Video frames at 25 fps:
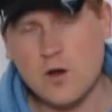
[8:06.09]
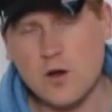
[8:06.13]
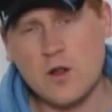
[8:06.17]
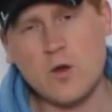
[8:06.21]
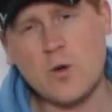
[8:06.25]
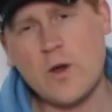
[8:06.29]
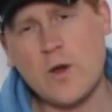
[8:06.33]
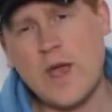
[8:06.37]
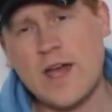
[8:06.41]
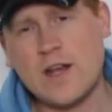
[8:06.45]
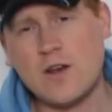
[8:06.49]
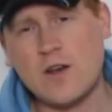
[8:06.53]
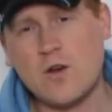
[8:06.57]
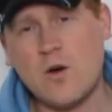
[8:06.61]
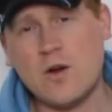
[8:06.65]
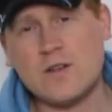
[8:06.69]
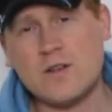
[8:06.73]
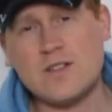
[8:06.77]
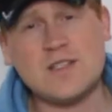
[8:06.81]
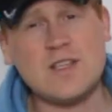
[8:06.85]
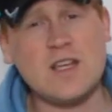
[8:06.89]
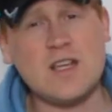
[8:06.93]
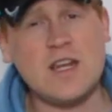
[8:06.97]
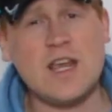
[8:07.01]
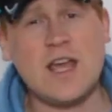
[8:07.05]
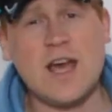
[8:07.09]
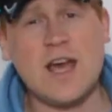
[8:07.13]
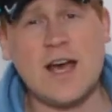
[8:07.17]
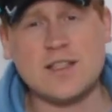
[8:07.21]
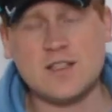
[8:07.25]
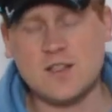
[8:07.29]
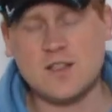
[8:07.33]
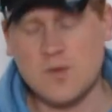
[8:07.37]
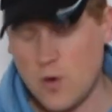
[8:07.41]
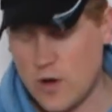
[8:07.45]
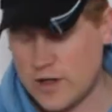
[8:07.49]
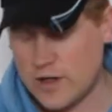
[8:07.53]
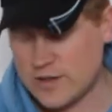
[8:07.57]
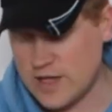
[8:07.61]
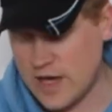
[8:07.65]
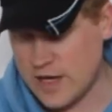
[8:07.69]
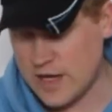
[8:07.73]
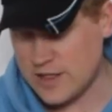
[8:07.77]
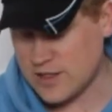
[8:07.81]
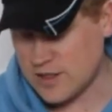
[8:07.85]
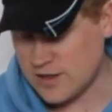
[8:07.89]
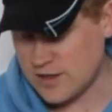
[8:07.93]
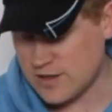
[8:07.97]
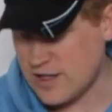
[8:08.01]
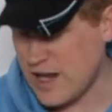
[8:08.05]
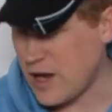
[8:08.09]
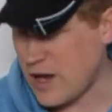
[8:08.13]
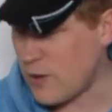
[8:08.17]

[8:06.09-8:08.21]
I look at, guys, is any customizations.